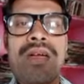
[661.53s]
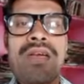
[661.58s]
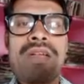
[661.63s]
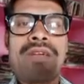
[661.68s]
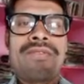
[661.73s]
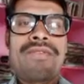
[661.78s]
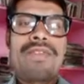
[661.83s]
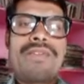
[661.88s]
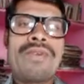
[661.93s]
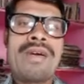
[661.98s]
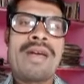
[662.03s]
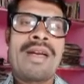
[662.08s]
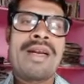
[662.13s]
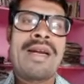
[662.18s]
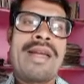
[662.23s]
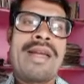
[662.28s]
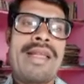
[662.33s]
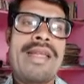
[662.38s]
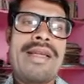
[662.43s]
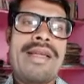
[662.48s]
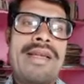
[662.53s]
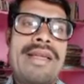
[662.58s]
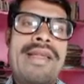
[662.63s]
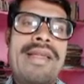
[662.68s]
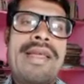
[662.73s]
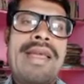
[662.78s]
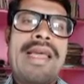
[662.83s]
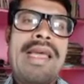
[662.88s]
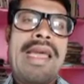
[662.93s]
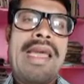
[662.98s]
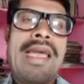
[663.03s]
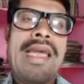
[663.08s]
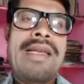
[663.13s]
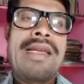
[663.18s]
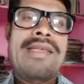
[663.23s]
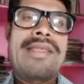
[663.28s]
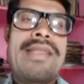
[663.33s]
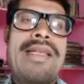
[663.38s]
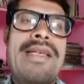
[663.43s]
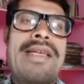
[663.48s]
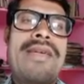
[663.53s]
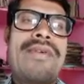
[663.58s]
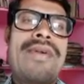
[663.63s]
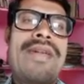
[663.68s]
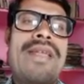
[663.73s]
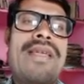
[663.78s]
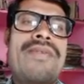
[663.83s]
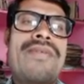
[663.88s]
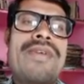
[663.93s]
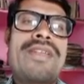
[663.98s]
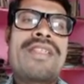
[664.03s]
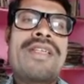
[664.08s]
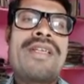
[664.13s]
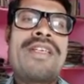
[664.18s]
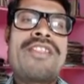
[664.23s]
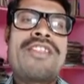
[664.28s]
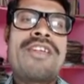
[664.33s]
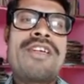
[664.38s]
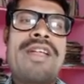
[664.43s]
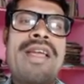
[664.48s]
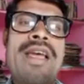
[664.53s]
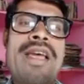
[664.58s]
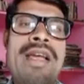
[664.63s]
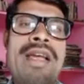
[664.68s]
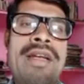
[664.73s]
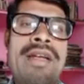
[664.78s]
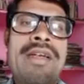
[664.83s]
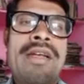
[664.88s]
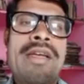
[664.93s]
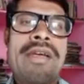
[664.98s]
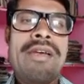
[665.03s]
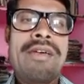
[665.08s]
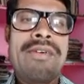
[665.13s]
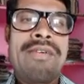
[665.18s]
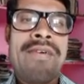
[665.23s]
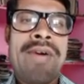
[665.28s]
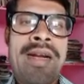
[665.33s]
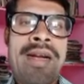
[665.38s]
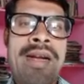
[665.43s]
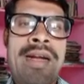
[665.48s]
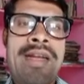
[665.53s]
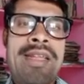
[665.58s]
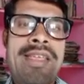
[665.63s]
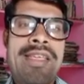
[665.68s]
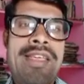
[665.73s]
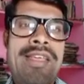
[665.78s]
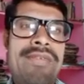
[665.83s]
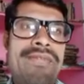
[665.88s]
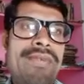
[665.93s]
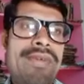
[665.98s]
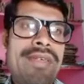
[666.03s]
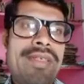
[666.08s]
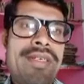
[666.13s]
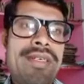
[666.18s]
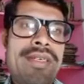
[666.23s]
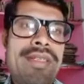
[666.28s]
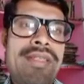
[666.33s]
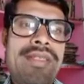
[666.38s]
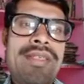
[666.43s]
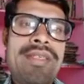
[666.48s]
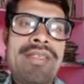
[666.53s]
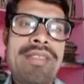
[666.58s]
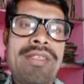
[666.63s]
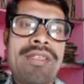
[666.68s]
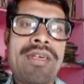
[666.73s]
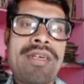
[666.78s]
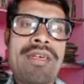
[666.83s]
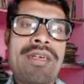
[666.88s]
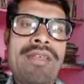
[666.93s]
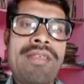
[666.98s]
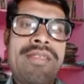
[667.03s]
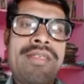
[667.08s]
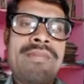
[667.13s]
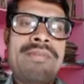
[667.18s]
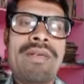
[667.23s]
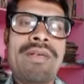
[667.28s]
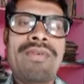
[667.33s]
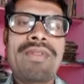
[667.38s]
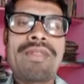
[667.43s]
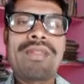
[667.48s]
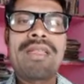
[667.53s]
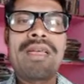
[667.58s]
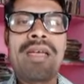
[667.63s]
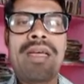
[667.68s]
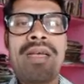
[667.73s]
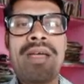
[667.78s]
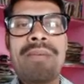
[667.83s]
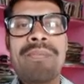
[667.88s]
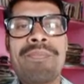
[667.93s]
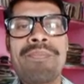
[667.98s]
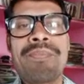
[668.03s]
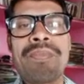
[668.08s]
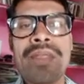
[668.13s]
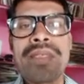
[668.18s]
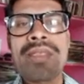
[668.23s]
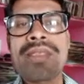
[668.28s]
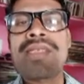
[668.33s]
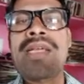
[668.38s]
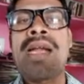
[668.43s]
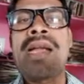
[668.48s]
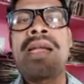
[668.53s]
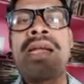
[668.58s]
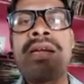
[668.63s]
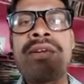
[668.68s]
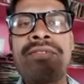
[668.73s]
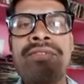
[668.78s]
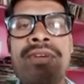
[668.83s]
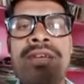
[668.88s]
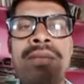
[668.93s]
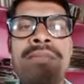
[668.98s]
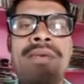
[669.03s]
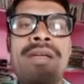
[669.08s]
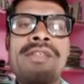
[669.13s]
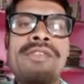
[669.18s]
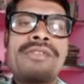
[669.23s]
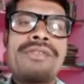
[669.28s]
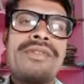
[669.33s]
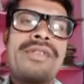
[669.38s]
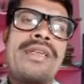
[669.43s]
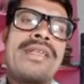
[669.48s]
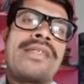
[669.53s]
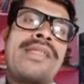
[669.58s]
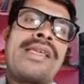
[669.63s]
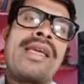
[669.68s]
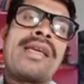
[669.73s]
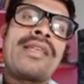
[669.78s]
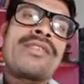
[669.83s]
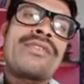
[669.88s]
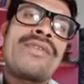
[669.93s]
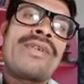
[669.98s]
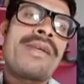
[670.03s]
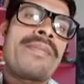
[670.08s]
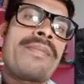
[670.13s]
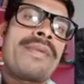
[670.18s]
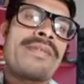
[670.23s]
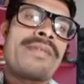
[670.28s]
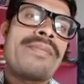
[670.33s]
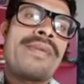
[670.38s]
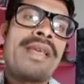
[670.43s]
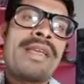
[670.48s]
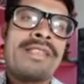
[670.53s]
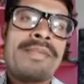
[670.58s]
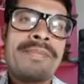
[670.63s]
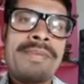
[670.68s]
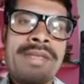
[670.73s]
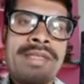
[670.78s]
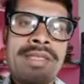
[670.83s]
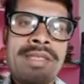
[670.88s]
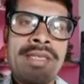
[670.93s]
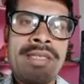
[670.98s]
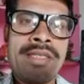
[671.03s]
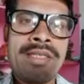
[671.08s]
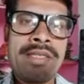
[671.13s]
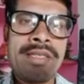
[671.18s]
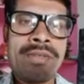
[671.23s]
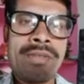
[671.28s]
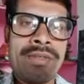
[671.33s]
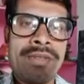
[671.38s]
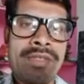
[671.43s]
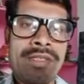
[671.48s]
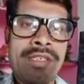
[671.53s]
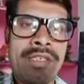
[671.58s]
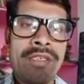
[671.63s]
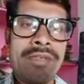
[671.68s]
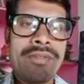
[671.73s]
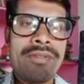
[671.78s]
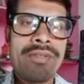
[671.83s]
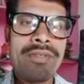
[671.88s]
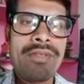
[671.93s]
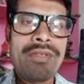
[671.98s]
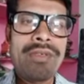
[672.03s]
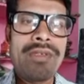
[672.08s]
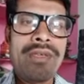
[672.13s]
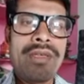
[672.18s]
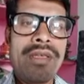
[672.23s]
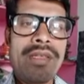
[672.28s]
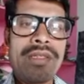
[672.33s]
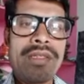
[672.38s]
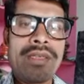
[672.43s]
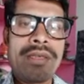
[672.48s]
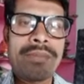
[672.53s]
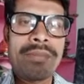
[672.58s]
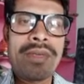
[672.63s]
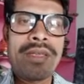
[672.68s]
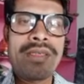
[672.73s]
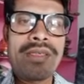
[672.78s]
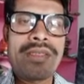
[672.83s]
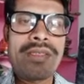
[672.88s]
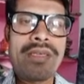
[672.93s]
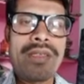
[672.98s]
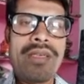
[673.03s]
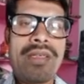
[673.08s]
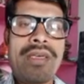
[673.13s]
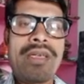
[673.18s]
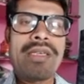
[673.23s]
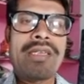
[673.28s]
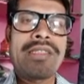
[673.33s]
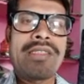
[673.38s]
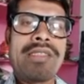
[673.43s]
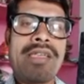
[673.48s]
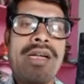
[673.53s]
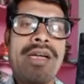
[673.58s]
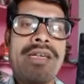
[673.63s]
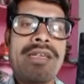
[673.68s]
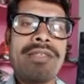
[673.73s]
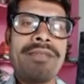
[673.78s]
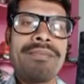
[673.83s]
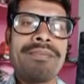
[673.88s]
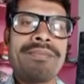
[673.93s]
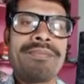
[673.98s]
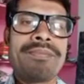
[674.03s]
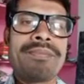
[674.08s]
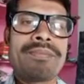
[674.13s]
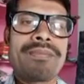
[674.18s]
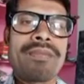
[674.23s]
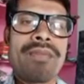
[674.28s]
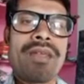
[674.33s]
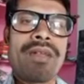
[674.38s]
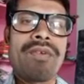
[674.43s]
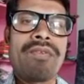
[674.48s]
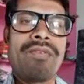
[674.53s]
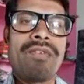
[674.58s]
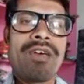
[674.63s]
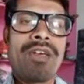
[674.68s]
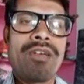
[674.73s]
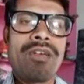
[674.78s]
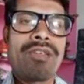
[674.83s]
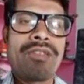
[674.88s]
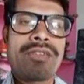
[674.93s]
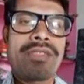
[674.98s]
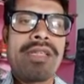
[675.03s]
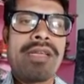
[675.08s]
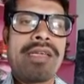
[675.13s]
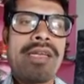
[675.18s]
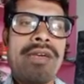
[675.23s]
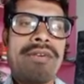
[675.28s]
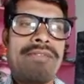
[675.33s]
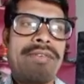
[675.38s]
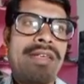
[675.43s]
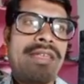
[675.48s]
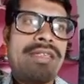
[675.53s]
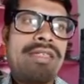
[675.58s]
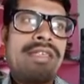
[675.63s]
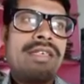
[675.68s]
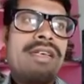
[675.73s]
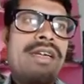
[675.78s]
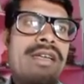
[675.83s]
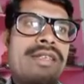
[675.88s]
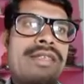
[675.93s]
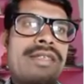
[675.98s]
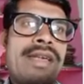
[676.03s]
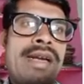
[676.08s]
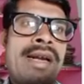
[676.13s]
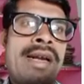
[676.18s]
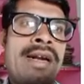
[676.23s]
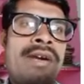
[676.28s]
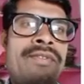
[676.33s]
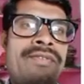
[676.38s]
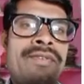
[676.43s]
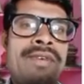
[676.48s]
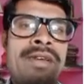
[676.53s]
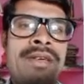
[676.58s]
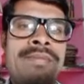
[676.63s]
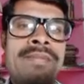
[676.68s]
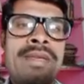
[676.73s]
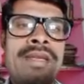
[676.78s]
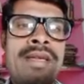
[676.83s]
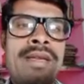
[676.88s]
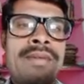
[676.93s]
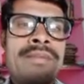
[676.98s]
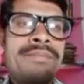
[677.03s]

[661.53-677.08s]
of the quadratic. Hence, the given equation is not a quadratic equation. This is not resemble with the standard form also. That is ax square plus bx plus c is equal to 0. It means it is not follows the definition or standard form here.